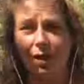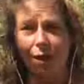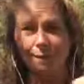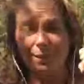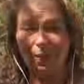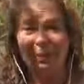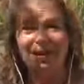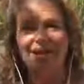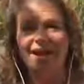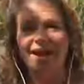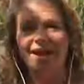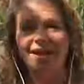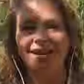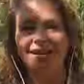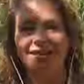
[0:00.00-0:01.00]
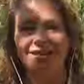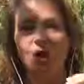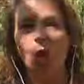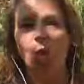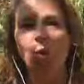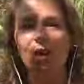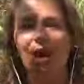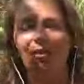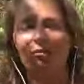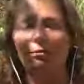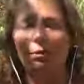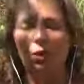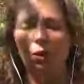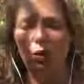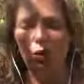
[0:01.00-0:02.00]
but because we have
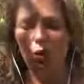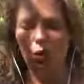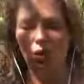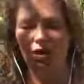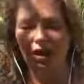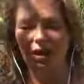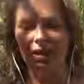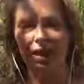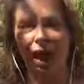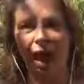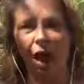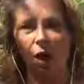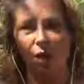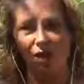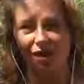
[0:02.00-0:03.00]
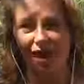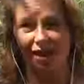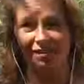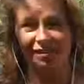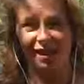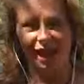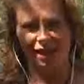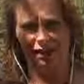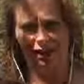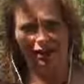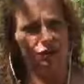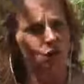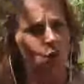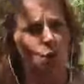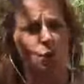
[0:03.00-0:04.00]
moved and allowed that sadness
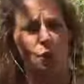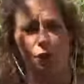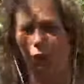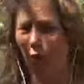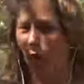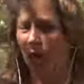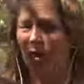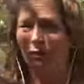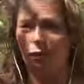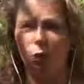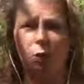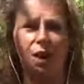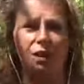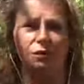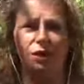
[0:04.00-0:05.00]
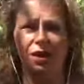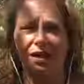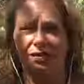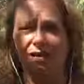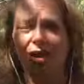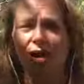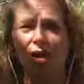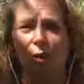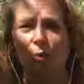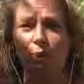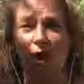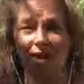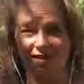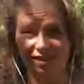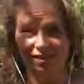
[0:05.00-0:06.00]
or grief or whatever it is to
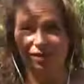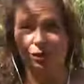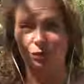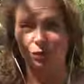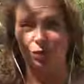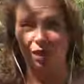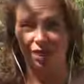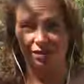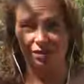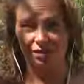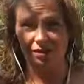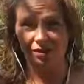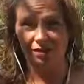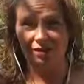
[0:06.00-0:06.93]
process through us.